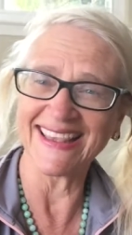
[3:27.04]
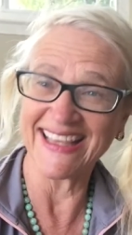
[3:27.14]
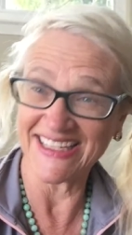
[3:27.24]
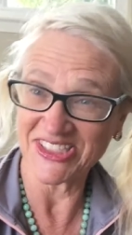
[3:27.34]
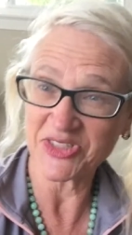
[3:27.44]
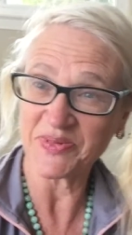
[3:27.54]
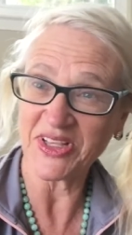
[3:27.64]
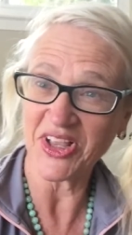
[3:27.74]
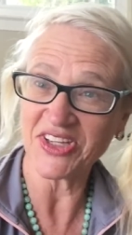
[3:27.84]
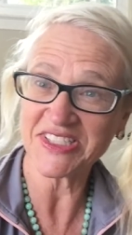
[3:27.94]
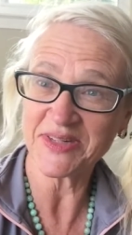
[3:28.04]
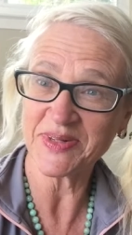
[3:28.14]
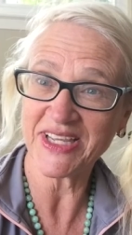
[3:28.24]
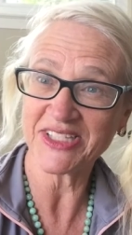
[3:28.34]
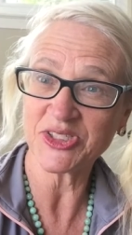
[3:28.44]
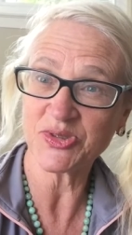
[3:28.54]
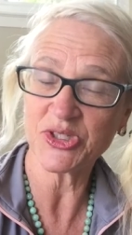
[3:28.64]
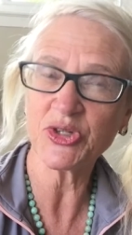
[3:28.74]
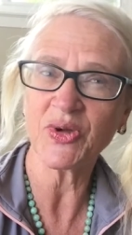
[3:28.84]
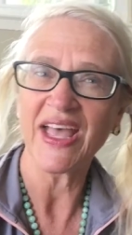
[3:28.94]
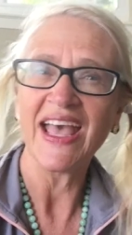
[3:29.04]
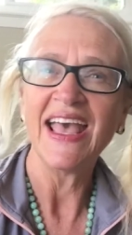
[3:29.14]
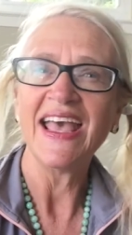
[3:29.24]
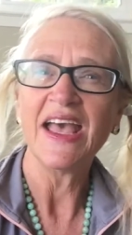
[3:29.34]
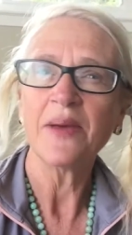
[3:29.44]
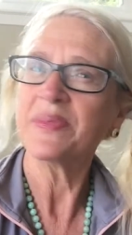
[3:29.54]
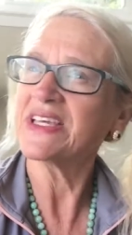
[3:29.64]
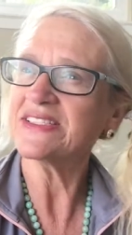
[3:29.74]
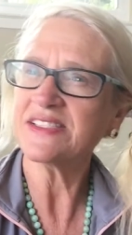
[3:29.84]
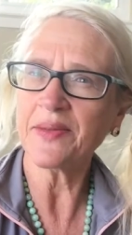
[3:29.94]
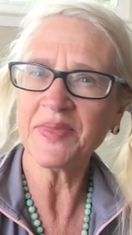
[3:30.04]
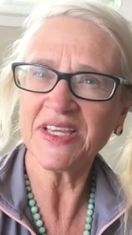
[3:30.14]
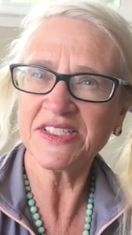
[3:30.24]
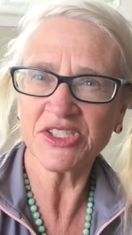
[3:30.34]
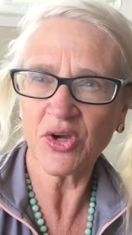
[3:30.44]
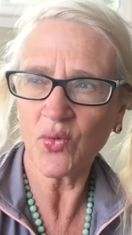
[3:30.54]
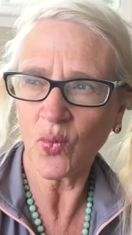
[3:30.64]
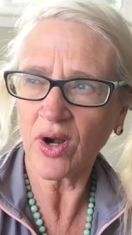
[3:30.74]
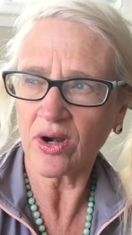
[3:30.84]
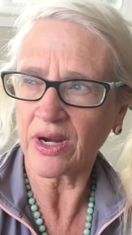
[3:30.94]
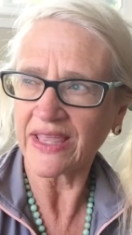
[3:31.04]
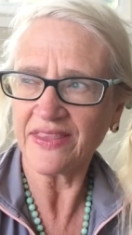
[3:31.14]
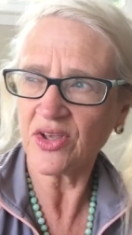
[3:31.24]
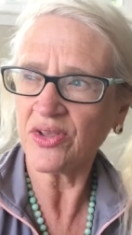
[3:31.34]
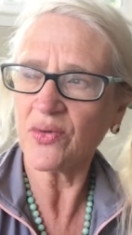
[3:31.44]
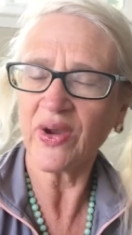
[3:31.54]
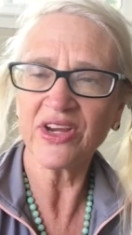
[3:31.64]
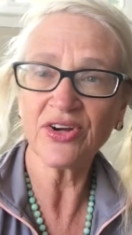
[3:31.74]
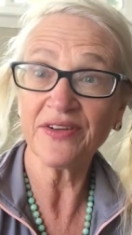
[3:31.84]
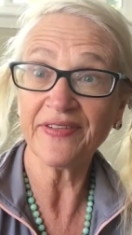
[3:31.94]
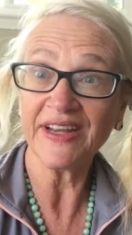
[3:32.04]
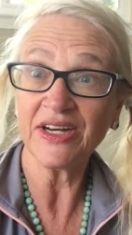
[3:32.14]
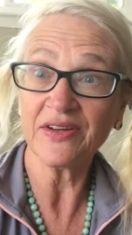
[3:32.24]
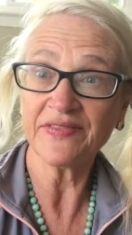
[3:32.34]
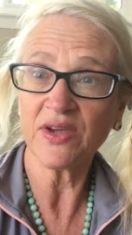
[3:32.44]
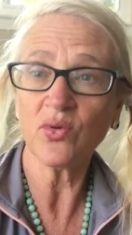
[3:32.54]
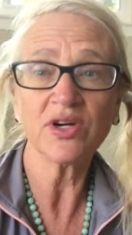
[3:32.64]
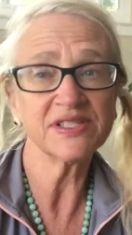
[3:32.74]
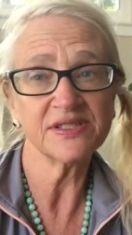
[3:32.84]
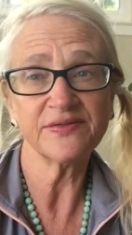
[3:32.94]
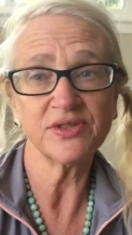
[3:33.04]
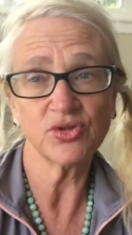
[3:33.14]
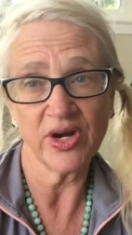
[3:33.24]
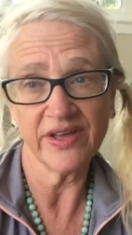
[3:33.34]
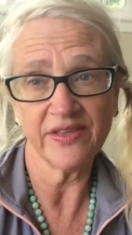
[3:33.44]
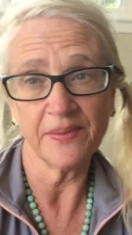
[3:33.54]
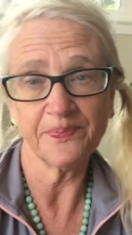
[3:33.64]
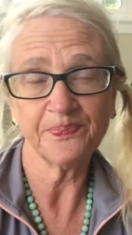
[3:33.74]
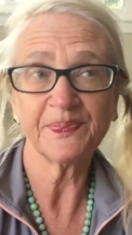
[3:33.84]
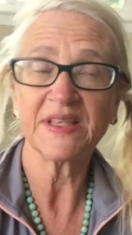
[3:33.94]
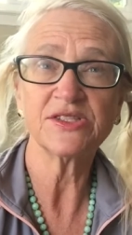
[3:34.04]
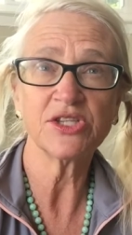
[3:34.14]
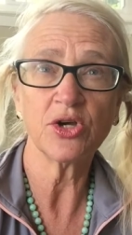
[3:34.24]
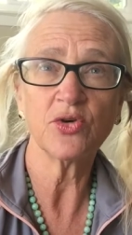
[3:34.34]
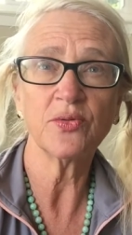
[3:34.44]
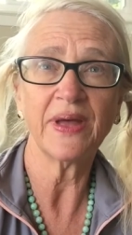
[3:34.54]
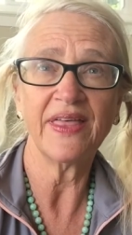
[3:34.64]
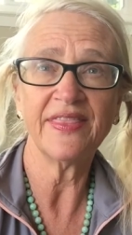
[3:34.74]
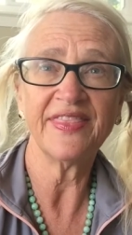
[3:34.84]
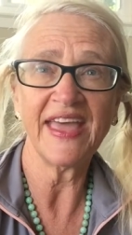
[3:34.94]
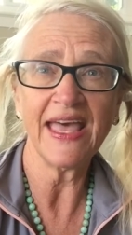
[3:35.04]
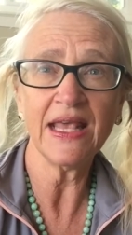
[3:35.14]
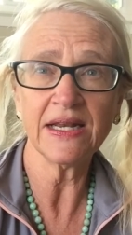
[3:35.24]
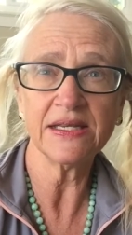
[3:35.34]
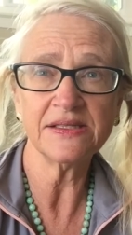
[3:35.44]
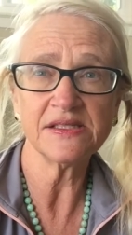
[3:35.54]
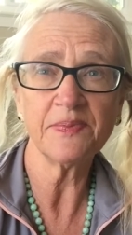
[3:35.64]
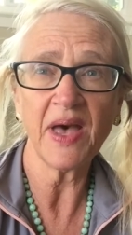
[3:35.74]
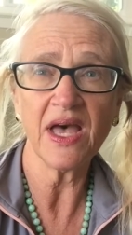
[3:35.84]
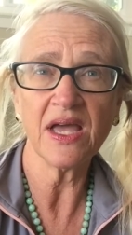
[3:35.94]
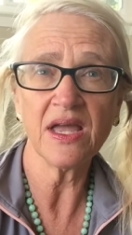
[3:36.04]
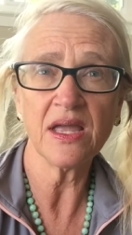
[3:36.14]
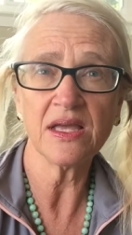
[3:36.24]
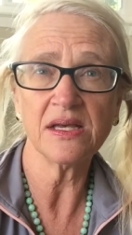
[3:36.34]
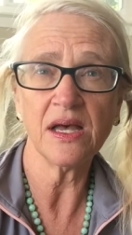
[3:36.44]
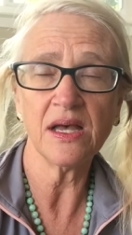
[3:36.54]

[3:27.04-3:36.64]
That took me a long time to get to, too. Because some things don't work, and the only way you're going to find out if they work is if you try them. So that is my